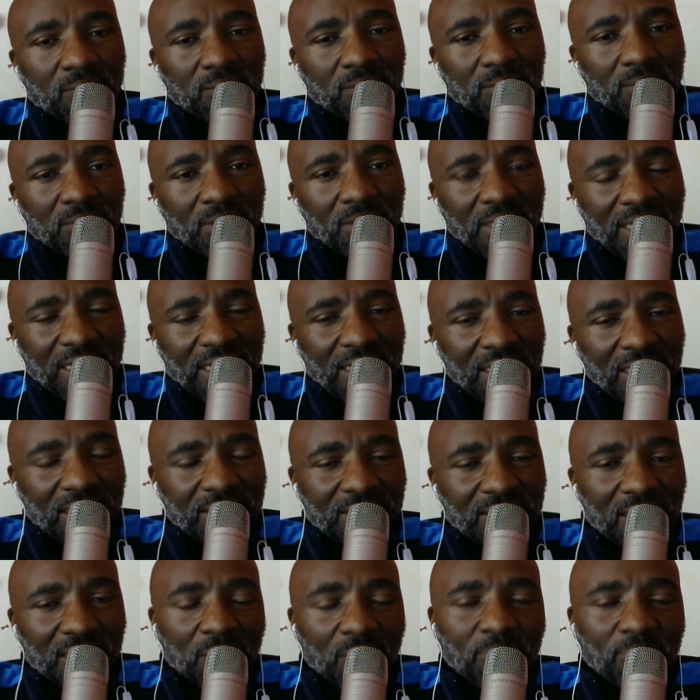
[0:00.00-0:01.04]
English
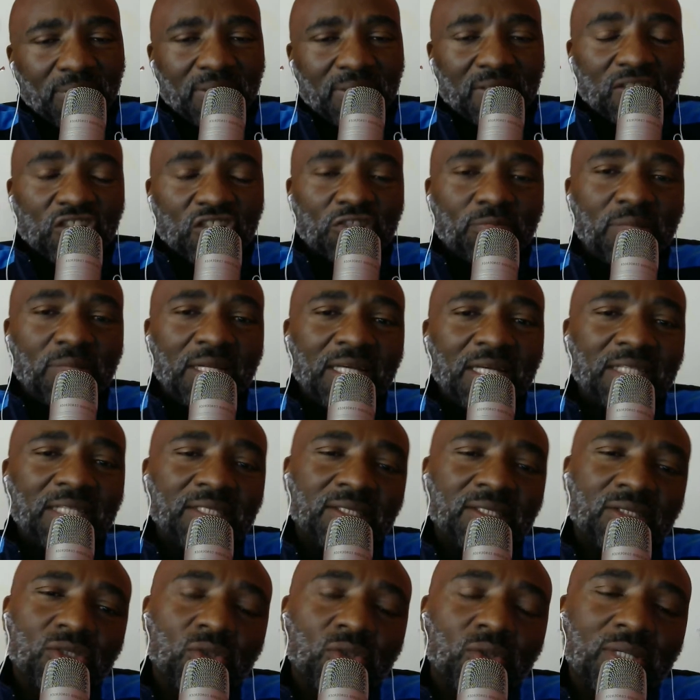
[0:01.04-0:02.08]
up in this place.
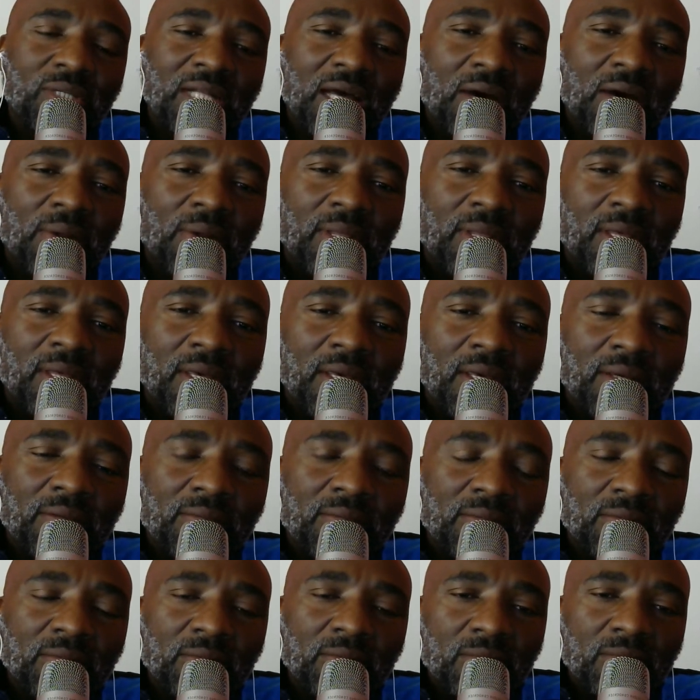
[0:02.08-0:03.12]
So now they're
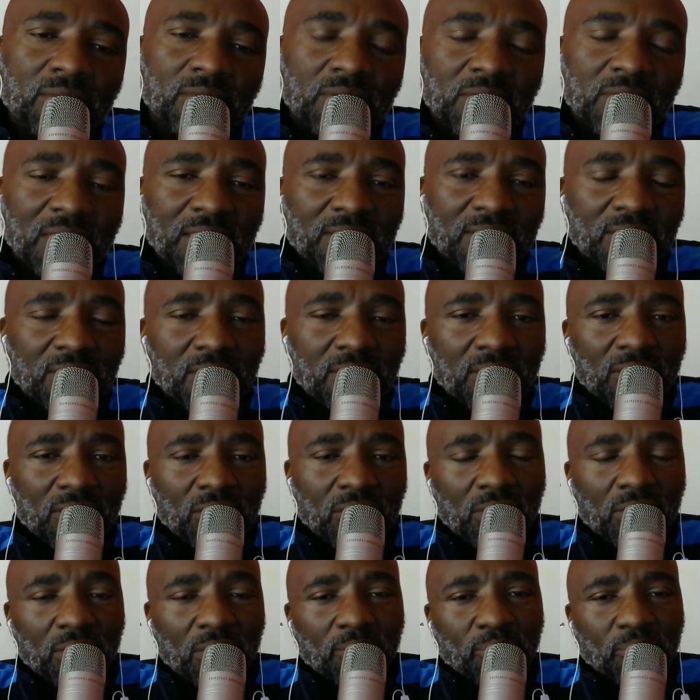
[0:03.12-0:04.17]
starting
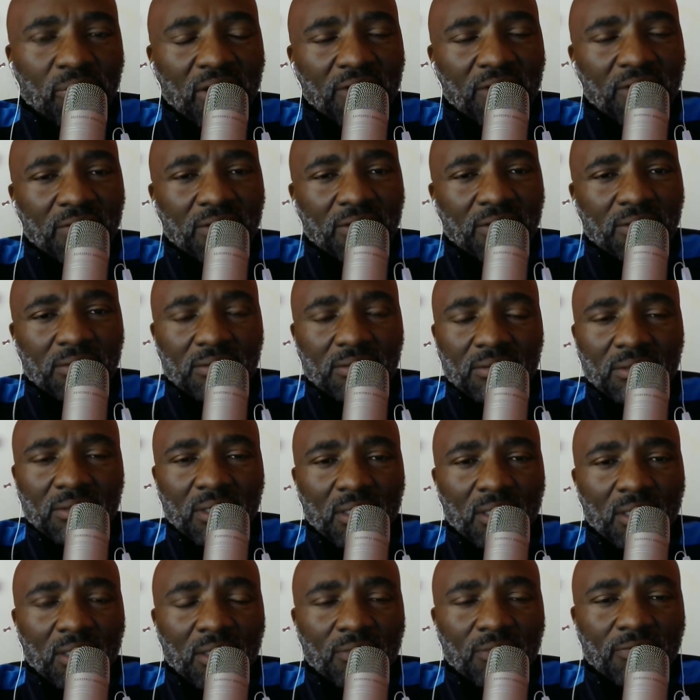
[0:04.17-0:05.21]
the private
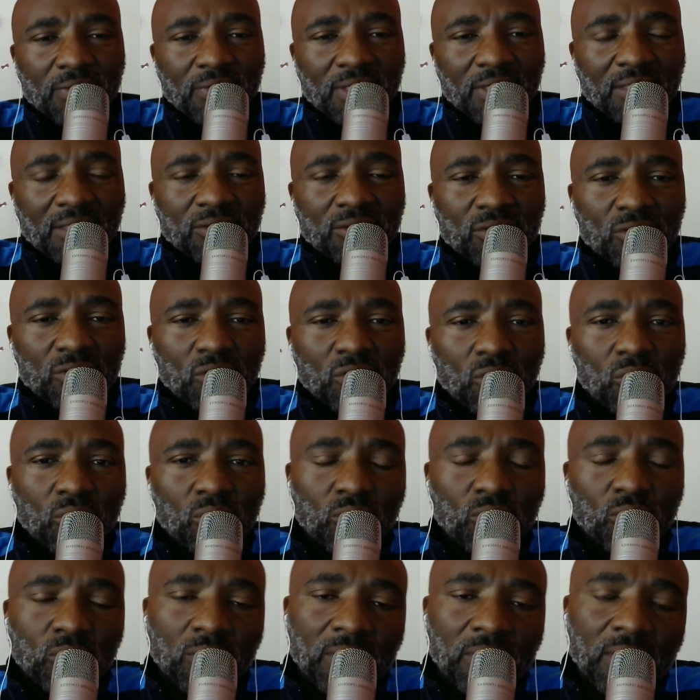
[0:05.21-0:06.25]
Afrikaans
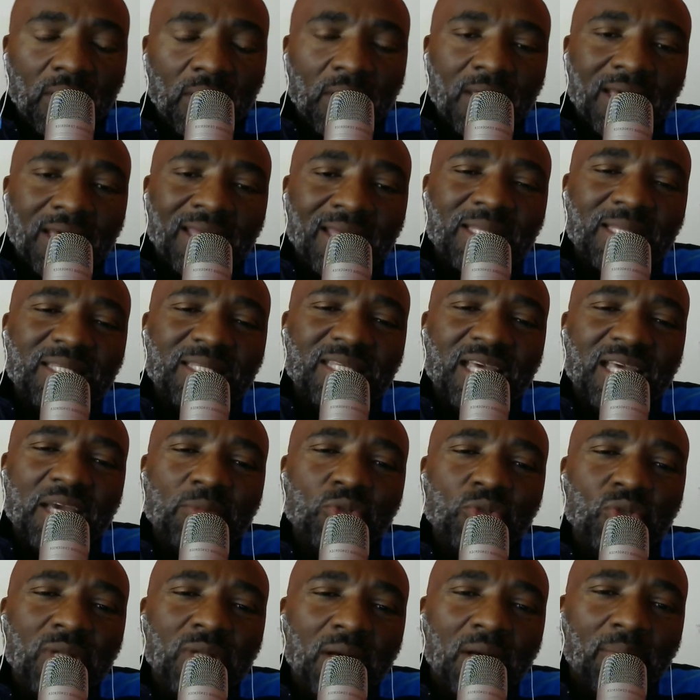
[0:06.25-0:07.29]
school. And the same
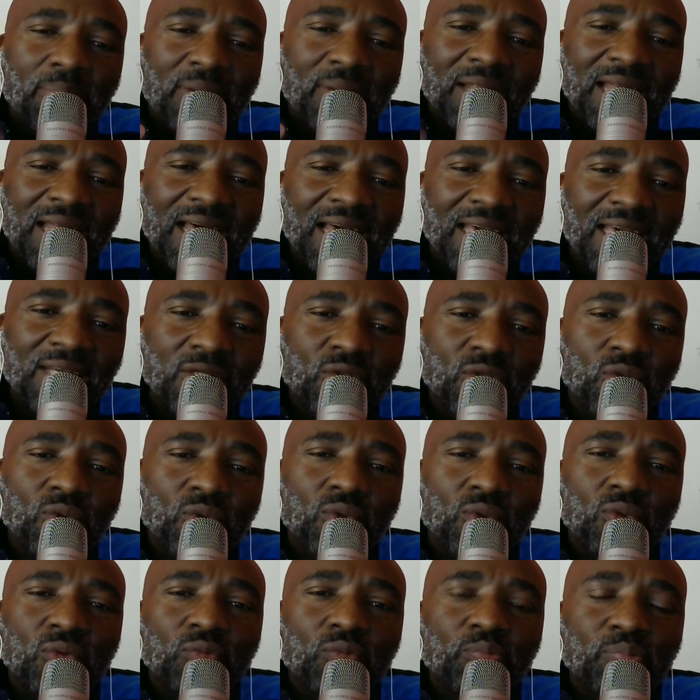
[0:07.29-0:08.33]
should apply
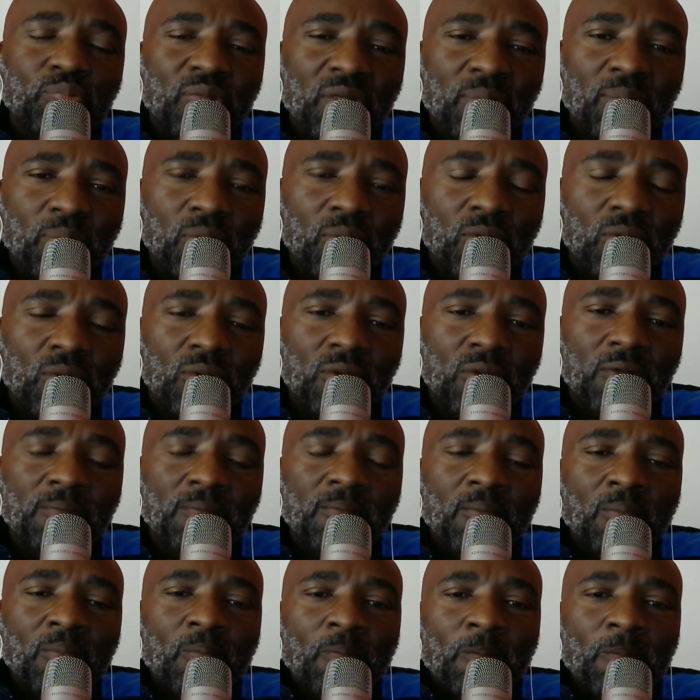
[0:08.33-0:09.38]
to people
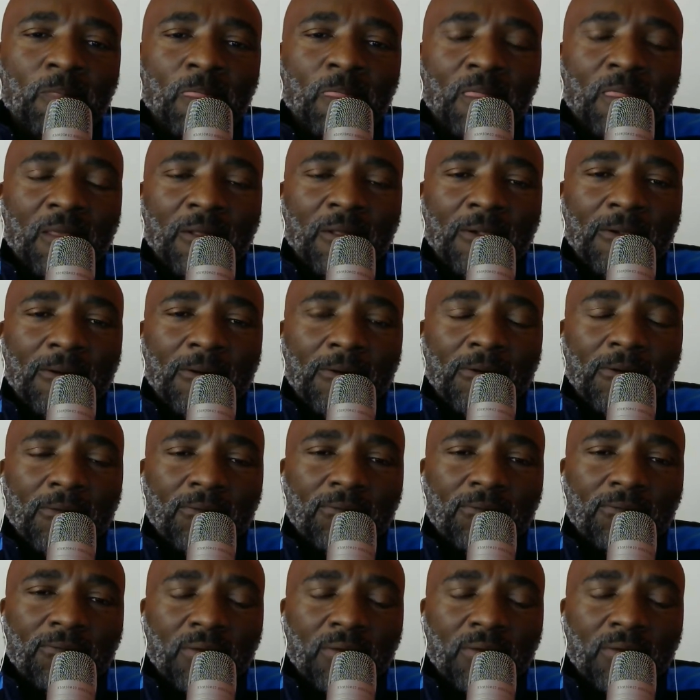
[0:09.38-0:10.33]
of